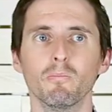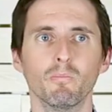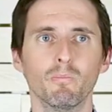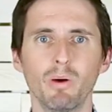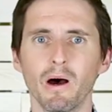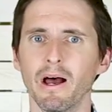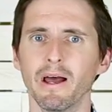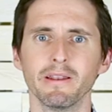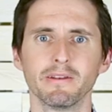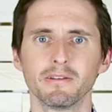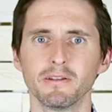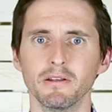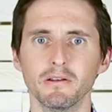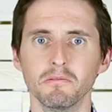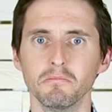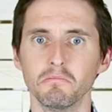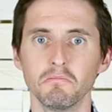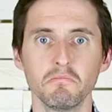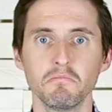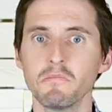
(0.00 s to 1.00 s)
but
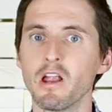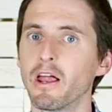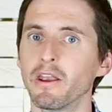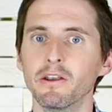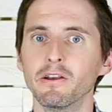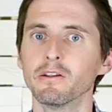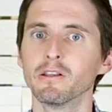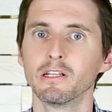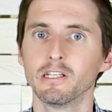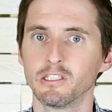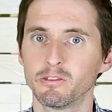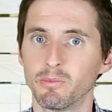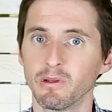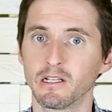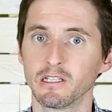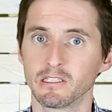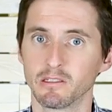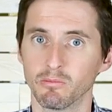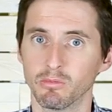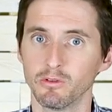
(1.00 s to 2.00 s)
not nearly as
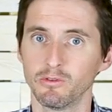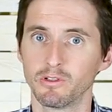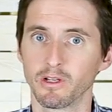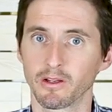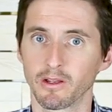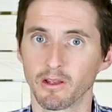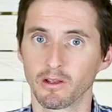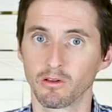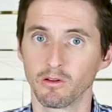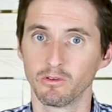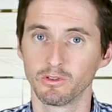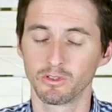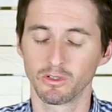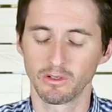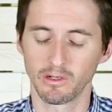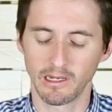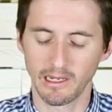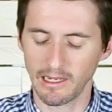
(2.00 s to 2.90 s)
big as a blue-tongued enclosure,